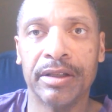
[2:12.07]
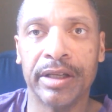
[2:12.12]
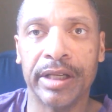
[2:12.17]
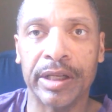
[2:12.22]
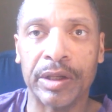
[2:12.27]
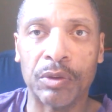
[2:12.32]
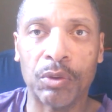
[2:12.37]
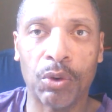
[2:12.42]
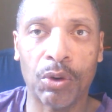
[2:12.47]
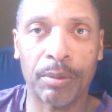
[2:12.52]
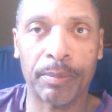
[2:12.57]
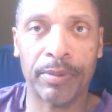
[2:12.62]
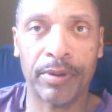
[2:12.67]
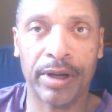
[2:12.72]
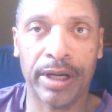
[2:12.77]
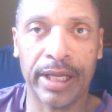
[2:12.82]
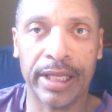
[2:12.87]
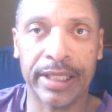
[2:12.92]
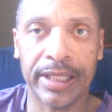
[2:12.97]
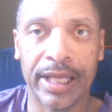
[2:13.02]

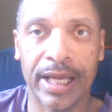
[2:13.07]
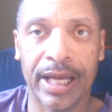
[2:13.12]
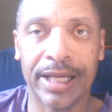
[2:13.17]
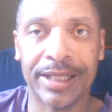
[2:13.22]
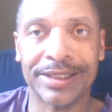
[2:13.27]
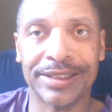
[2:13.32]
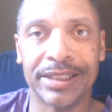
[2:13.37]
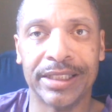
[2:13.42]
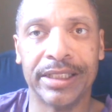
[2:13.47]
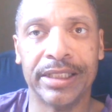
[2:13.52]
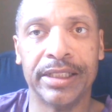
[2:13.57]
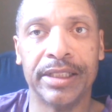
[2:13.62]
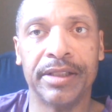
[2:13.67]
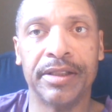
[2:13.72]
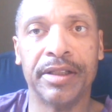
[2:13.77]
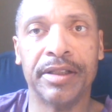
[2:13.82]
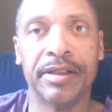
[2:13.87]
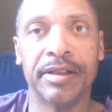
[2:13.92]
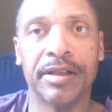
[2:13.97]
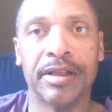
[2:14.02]
incorporating that
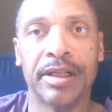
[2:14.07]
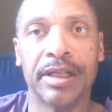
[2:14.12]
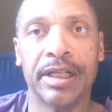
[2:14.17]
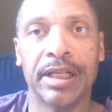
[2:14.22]
in